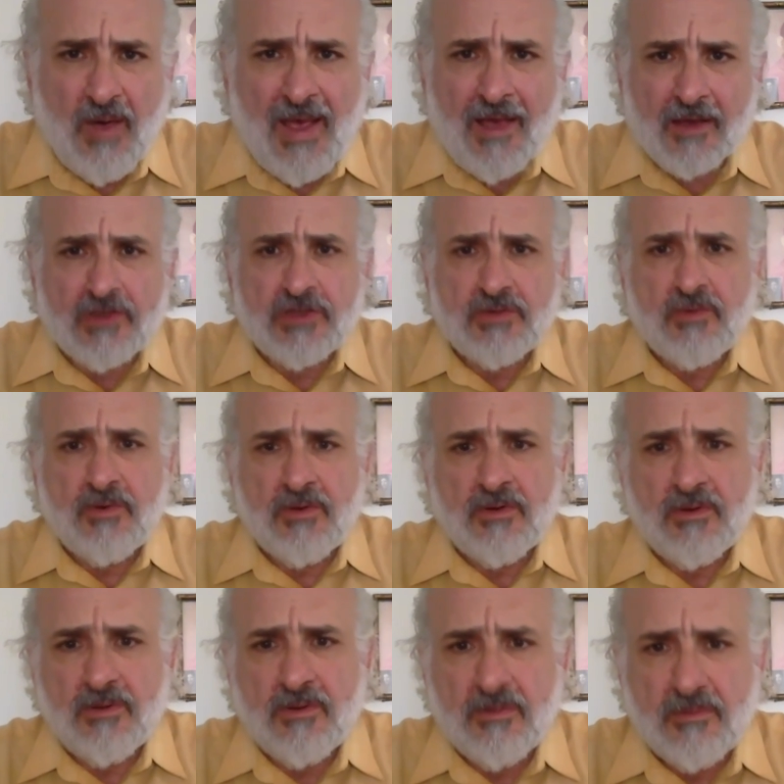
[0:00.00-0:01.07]

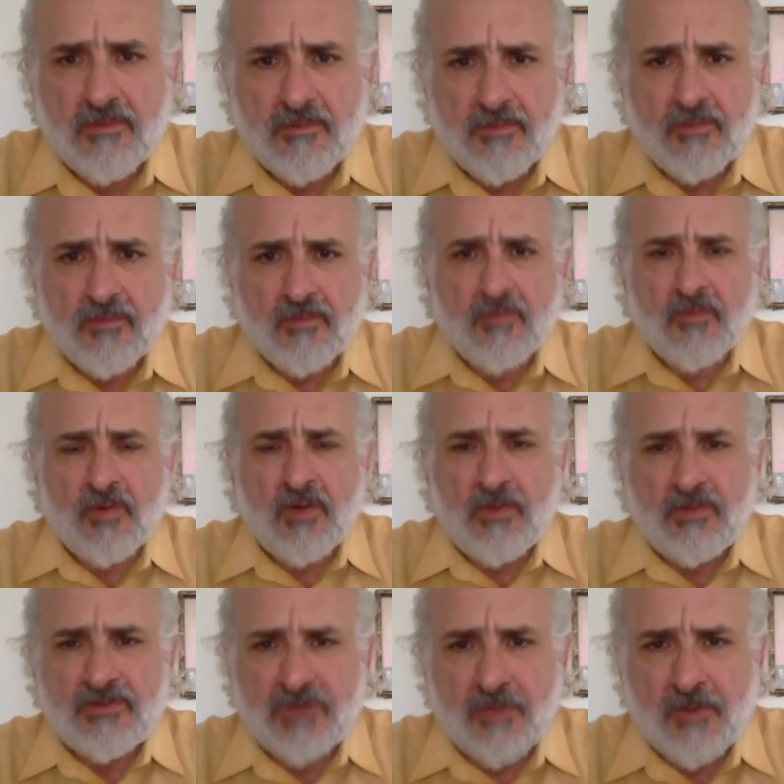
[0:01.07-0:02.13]
actual
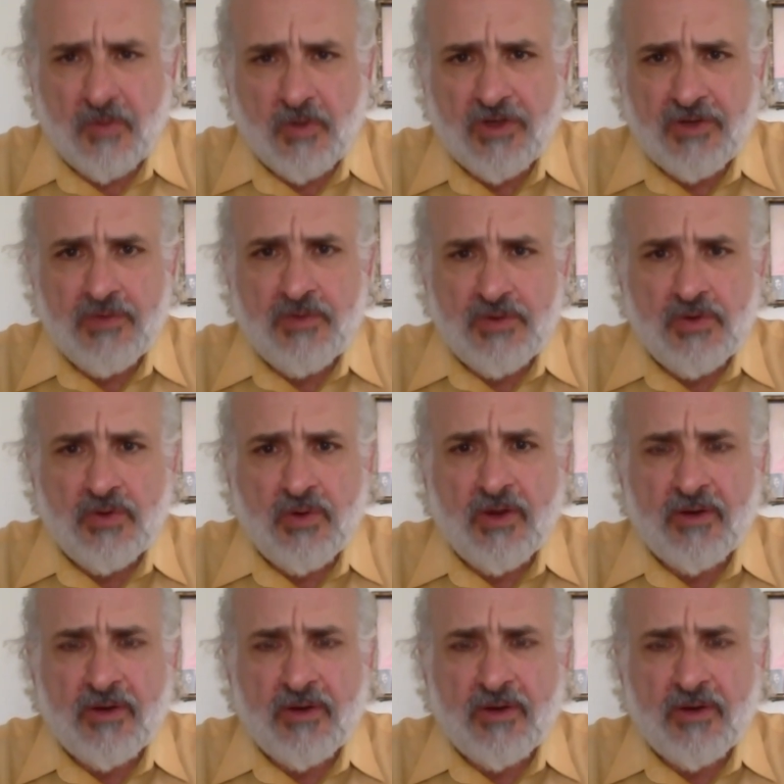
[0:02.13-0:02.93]
show me what you do.